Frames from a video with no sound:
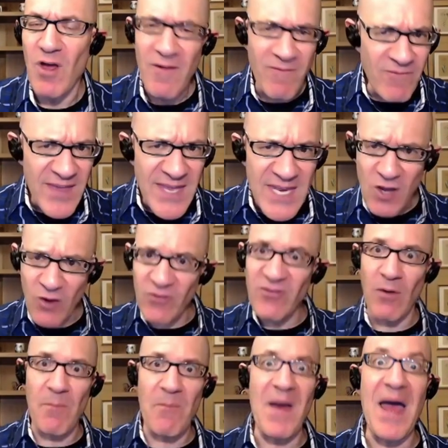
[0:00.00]
Videos are
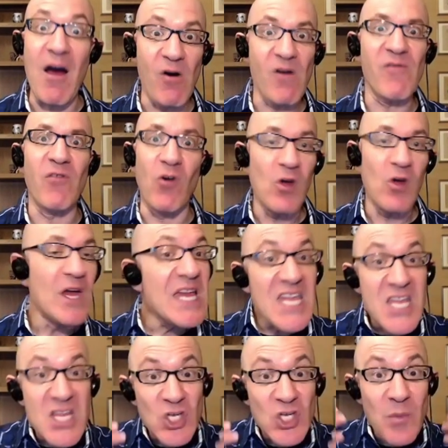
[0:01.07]
powerful.
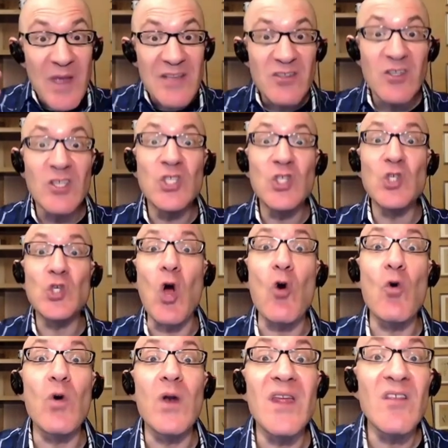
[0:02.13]
He basically
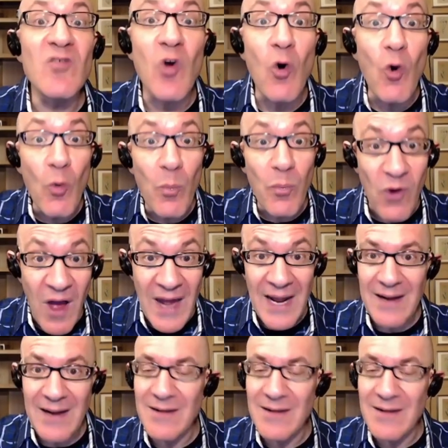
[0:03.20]
showed his whole product